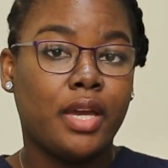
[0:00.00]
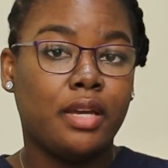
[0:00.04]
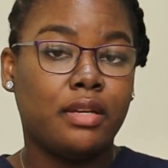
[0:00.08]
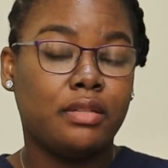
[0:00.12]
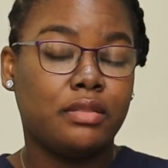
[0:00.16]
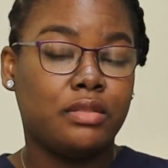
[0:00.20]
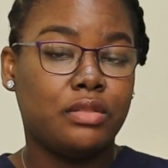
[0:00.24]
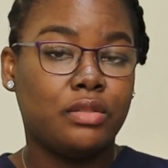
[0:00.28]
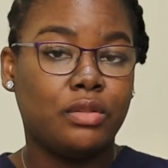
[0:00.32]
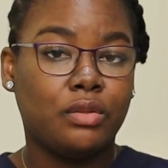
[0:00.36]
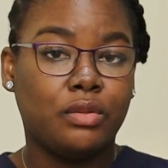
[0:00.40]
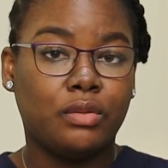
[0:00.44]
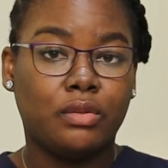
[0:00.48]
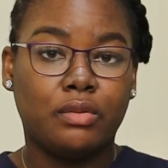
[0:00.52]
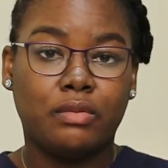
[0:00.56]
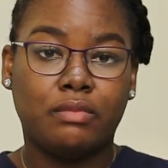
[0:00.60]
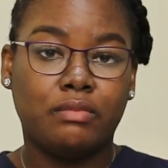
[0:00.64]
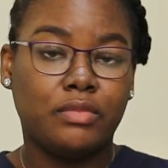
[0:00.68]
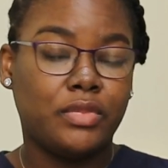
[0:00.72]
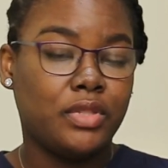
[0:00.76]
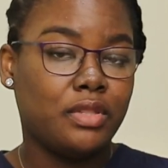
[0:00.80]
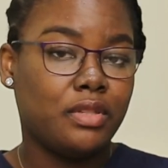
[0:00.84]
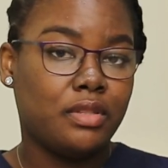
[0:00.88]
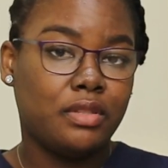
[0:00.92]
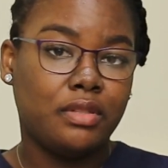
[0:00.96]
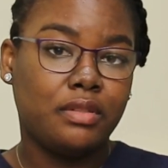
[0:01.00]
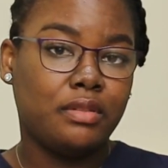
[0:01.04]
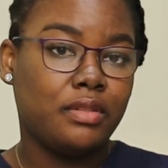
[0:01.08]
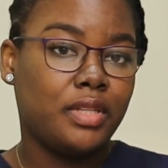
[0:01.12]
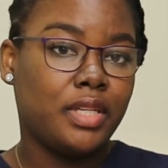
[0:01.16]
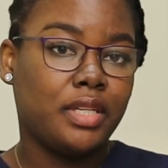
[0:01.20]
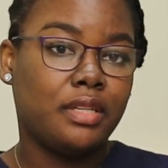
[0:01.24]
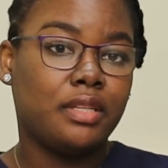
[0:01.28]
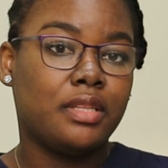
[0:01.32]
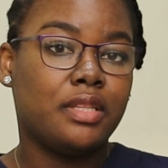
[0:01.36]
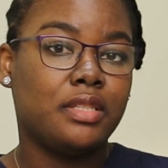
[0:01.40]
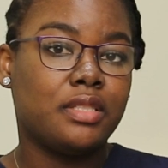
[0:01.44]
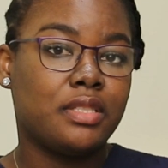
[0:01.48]
So
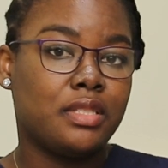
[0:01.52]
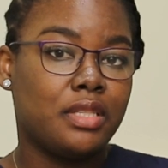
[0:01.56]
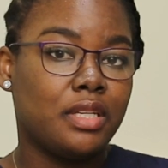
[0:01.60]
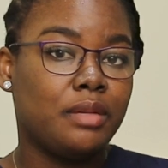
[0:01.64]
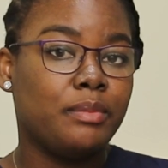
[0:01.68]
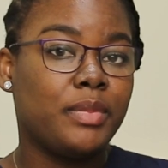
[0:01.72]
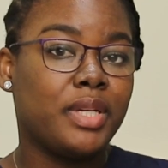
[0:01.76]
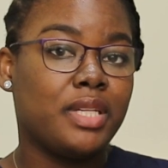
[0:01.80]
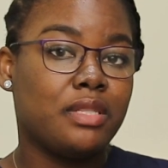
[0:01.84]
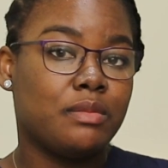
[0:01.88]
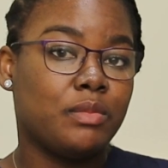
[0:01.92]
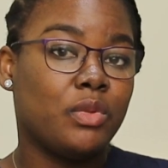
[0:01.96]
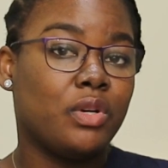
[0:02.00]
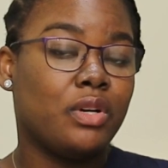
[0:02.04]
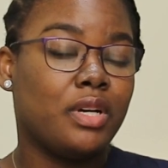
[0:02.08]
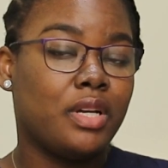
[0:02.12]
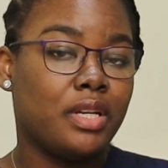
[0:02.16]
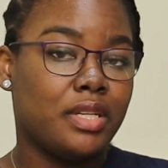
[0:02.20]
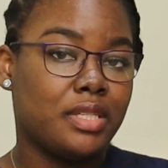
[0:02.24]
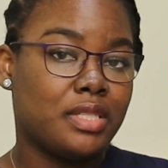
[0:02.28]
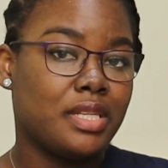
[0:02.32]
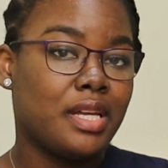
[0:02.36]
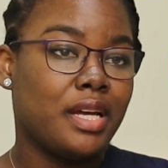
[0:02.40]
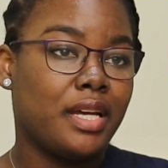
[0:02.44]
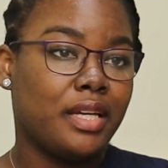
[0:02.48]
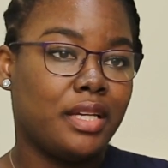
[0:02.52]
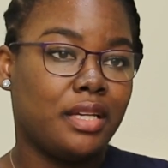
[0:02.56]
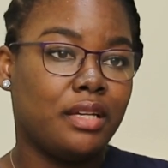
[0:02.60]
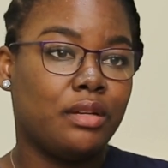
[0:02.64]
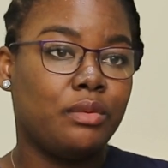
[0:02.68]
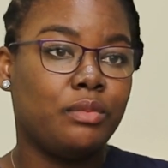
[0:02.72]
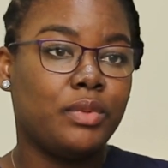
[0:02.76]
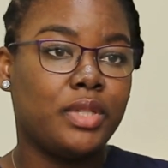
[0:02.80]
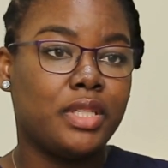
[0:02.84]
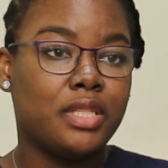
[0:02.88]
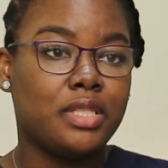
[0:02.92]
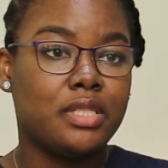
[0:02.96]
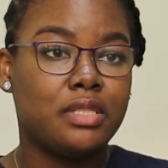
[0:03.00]
yeah, the stigma is higher
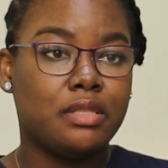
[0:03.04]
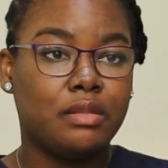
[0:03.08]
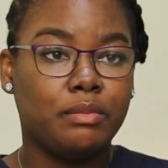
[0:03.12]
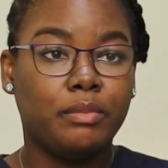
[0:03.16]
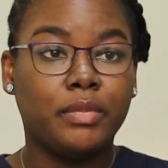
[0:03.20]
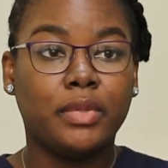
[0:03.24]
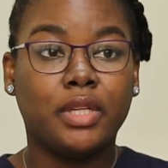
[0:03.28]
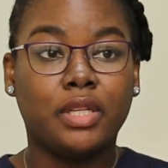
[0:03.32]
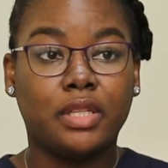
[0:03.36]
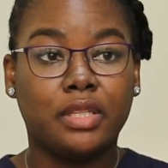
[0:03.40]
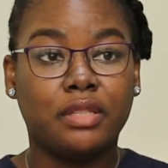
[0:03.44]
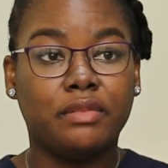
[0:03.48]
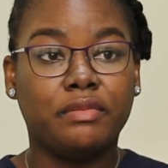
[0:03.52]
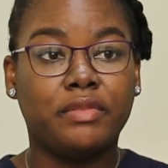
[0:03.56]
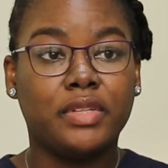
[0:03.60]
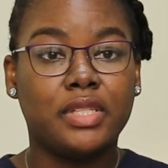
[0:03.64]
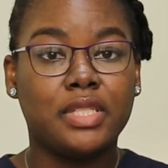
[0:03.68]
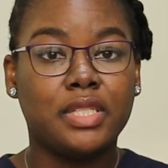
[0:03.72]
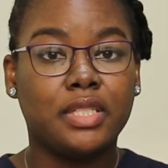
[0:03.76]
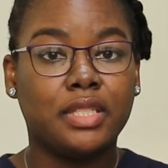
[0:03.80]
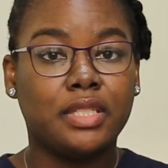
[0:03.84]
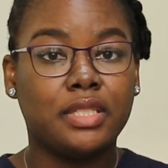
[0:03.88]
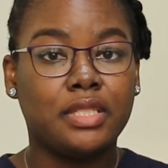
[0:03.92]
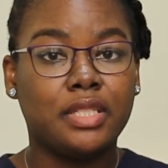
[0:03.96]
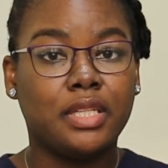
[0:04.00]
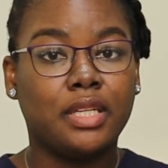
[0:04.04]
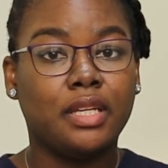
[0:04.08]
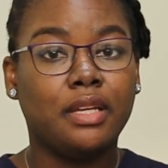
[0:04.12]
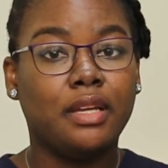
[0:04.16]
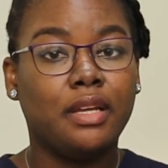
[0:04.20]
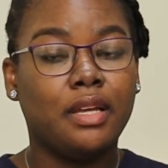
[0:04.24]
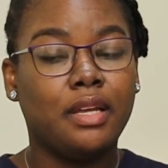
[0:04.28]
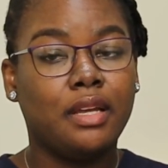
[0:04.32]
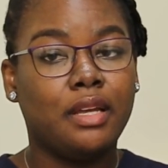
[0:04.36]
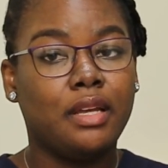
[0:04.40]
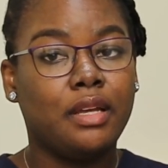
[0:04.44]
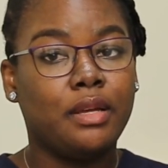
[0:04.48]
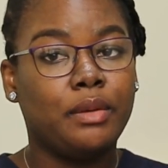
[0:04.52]
when it's male infertility.
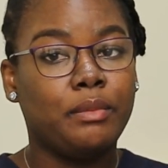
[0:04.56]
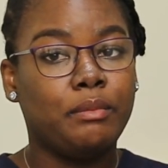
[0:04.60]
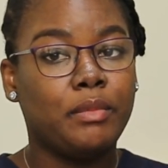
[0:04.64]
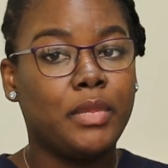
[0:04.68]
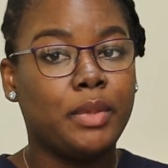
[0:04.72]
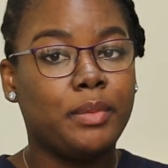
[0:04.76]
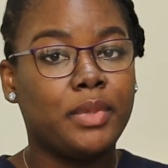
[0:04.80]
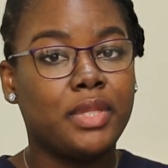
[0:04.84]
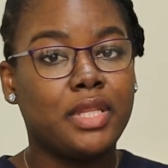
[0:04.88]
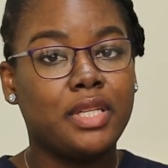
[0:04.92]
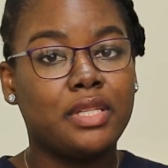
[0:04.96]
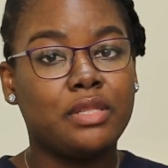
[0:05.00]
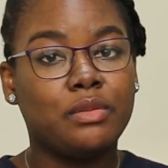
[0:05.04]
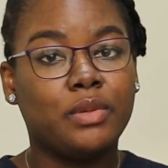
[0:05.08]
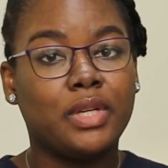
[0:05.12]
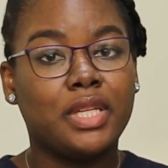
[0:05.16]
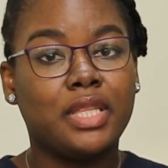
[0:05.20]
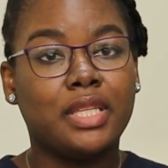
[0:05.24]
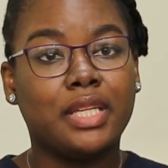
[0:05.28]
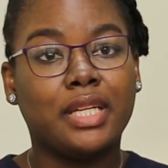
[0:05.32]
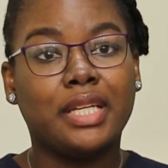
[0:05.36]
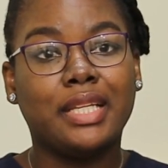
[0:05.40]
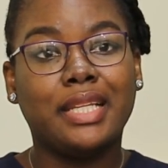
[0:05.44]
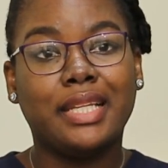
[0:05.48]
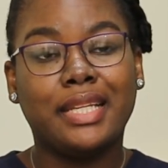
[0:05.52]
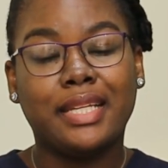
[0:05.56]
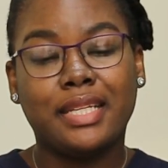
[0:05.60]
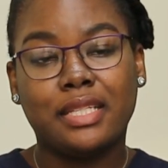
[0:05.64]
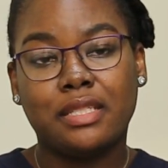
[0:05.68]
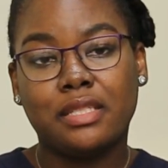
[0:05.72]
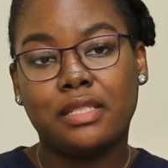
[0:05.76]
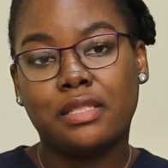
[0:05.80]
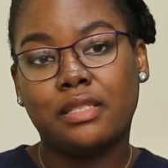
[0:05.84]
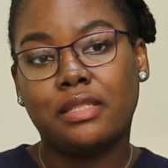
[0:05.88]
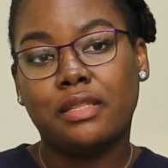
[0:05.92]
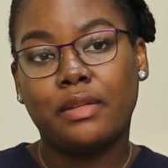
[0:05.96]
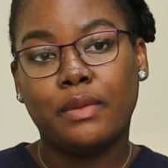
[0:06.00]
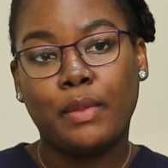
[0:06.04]
Maybe that's why they are
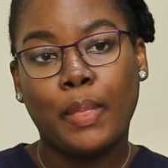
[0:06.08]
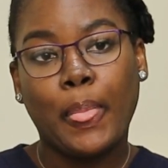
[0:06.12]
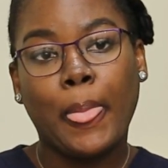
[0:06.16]
less